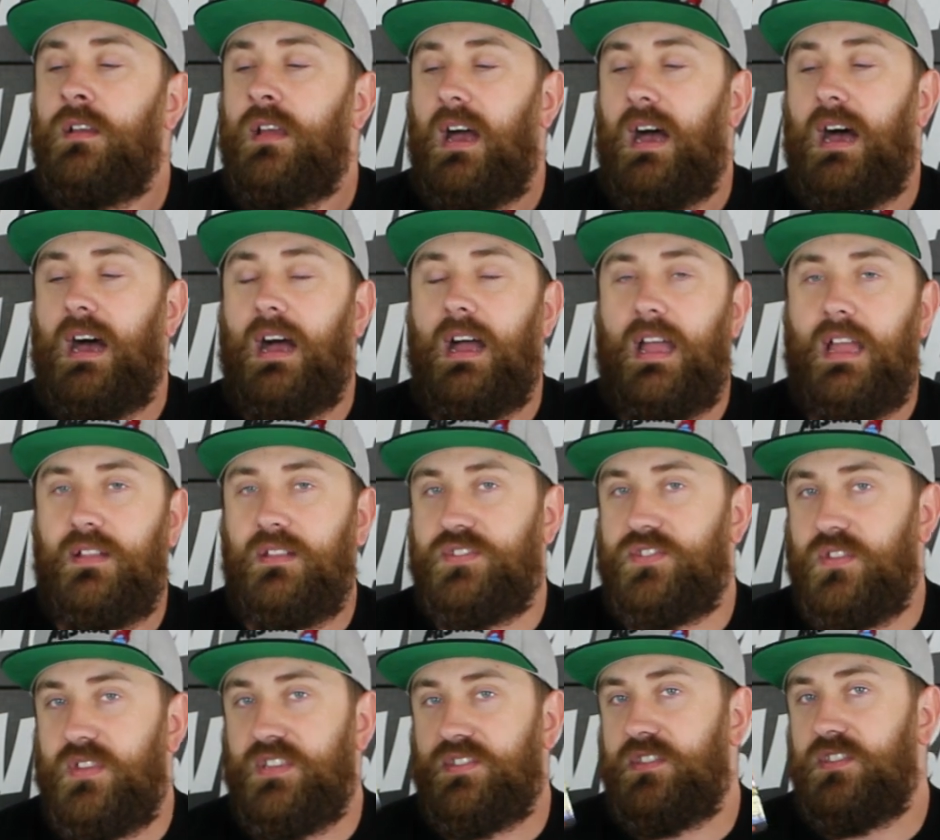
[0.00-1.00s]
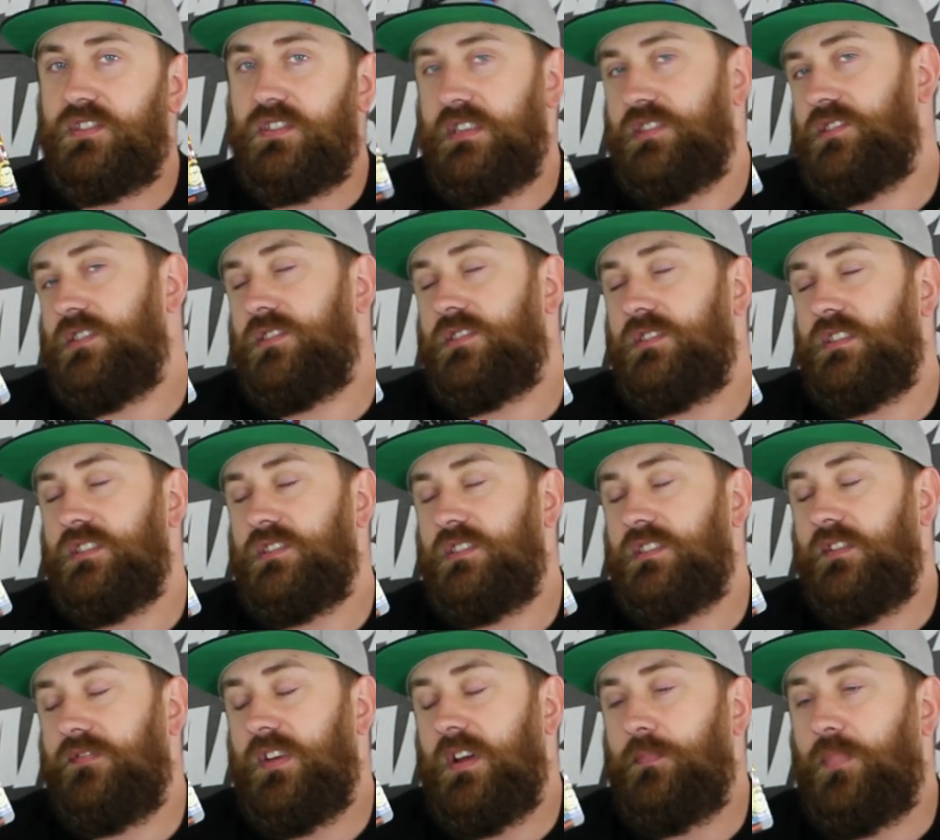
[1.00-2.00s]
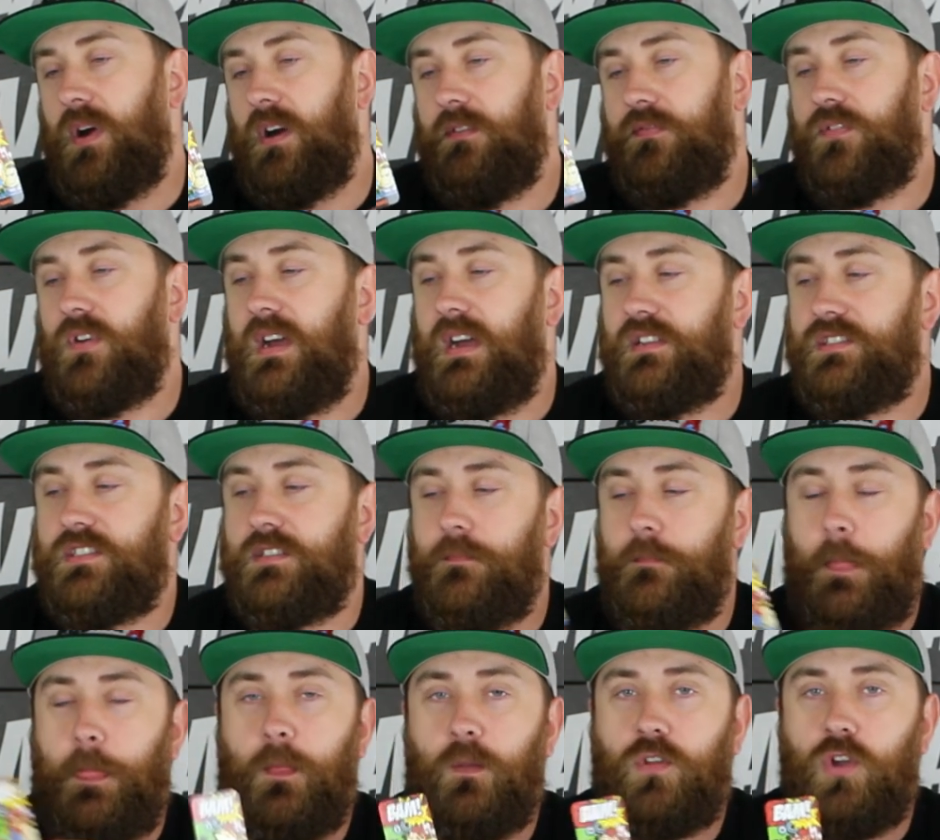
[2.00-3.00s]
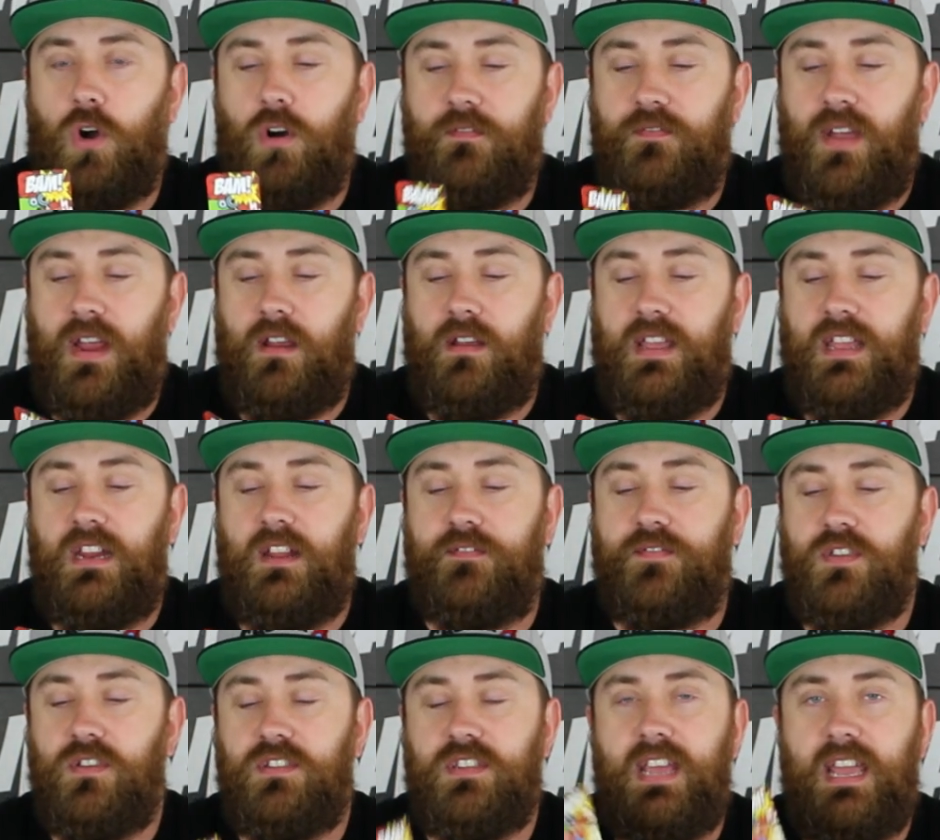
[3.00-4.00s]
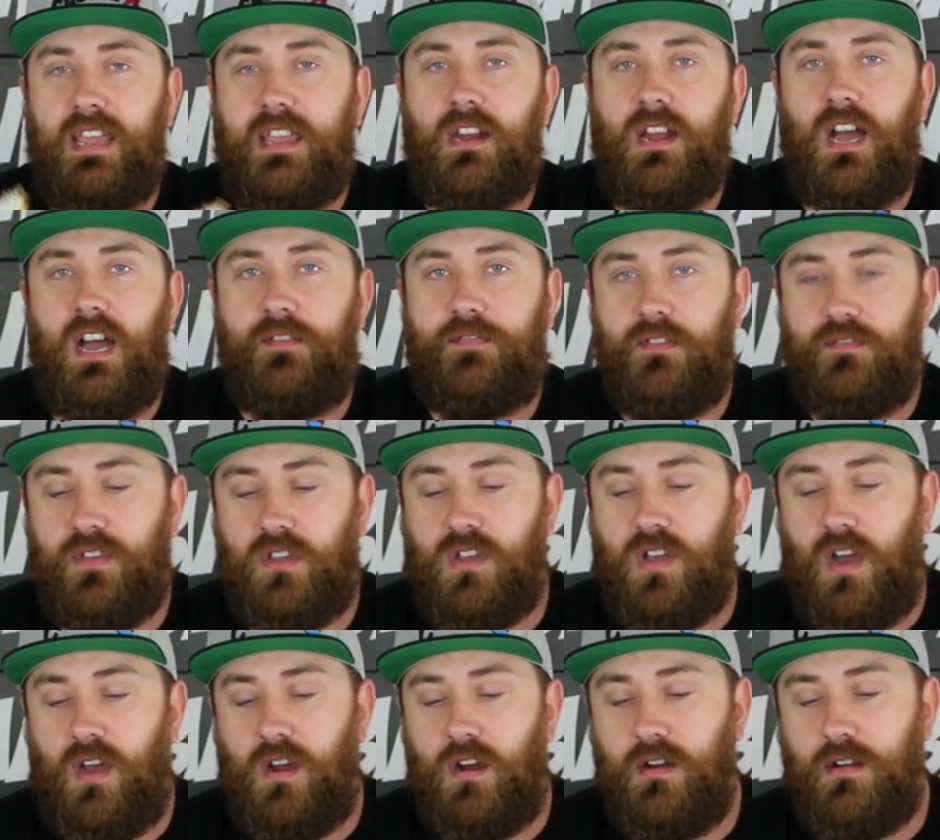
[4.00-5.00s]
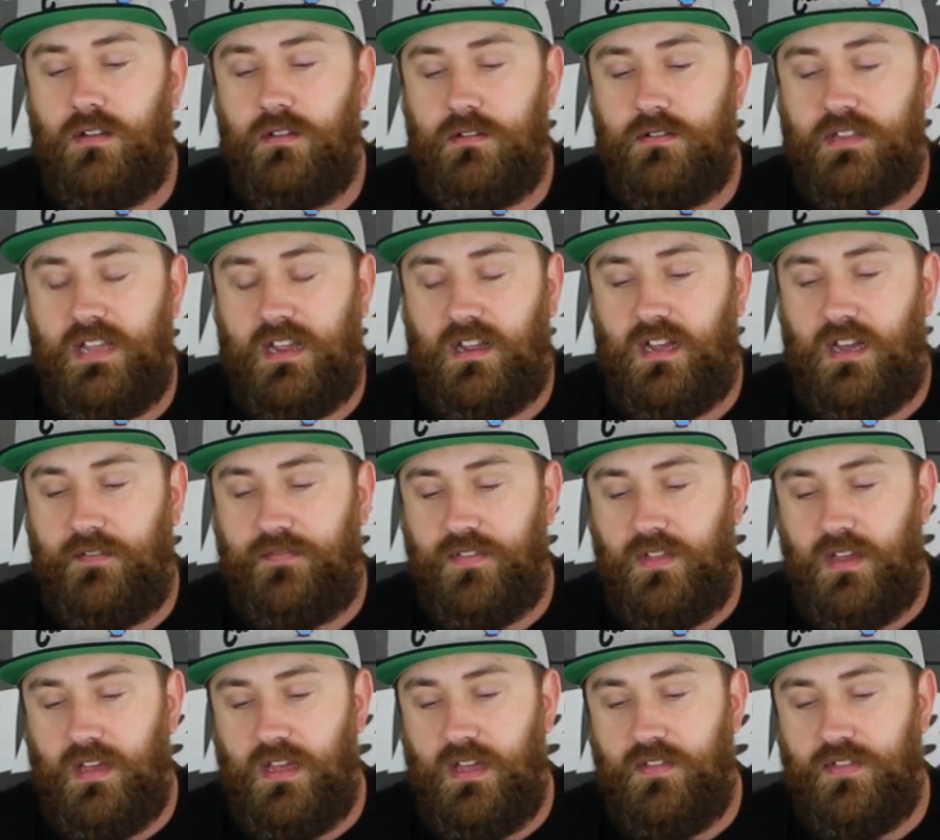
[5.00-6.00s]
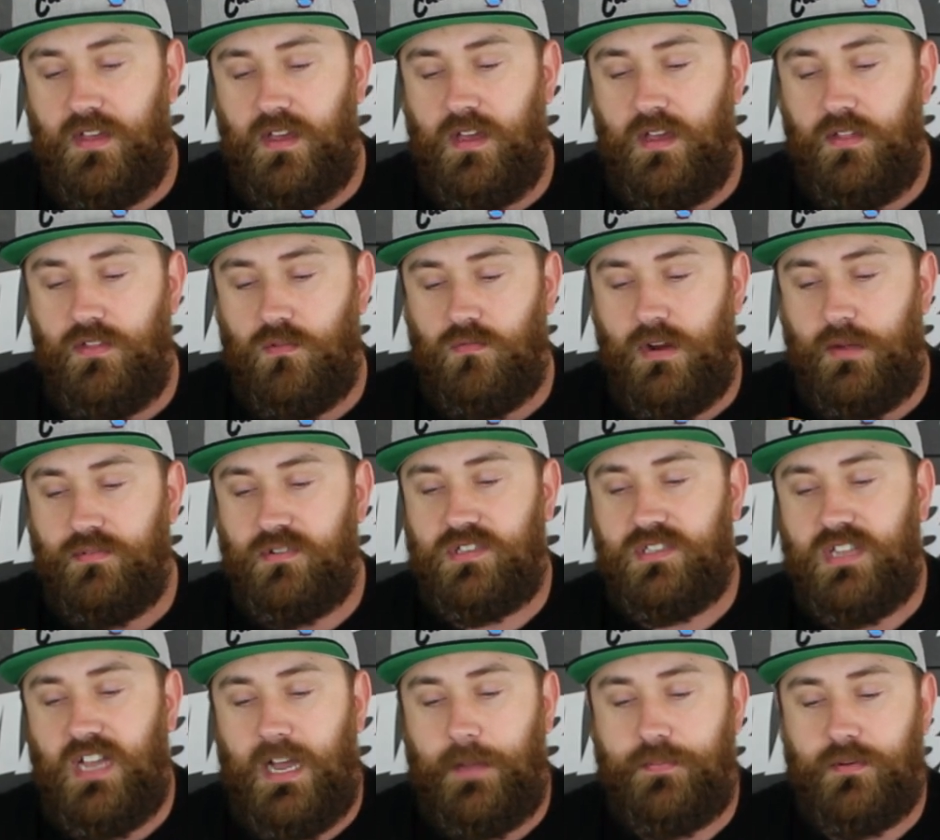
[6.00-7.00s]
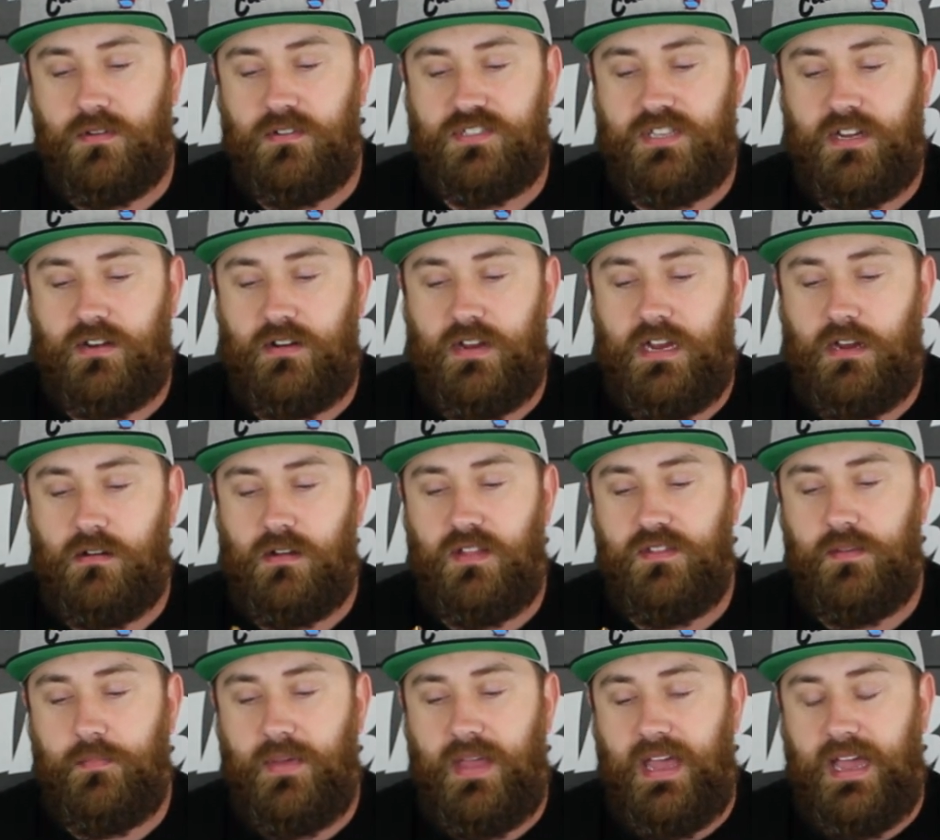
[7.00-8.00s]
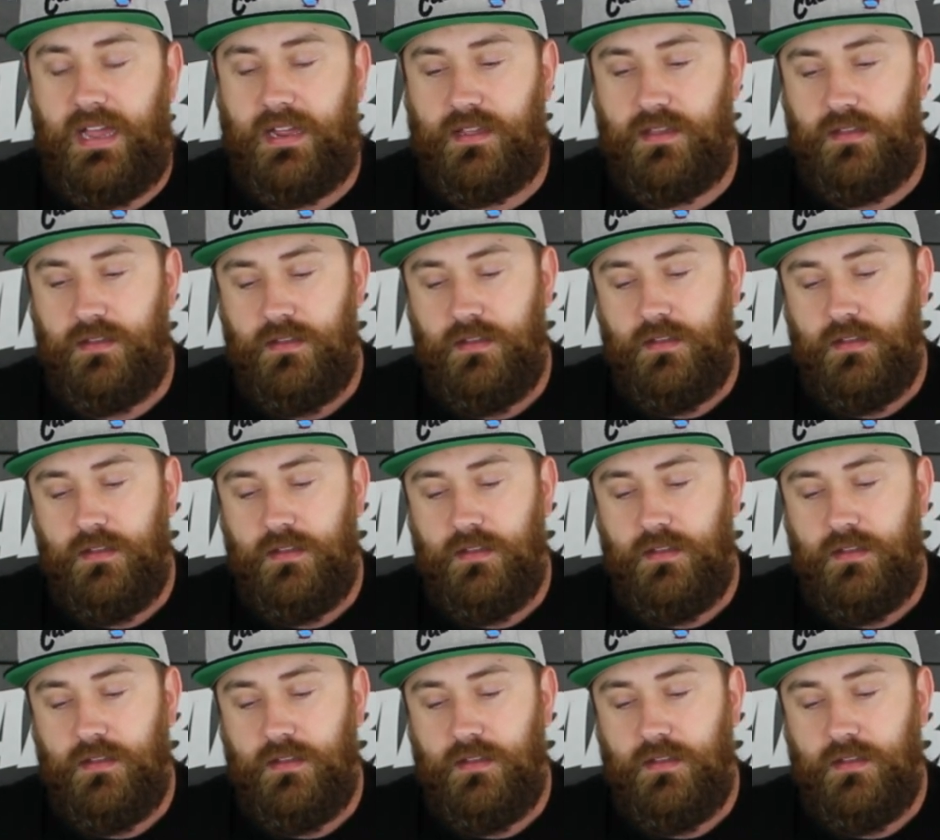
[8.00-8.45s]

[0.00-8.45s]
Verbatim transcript: Uh, and so this is, this, is, this is the fun part for us. Gold variant, if you take it off of the card, take off the, the, the rubber stoppers that are here on the back,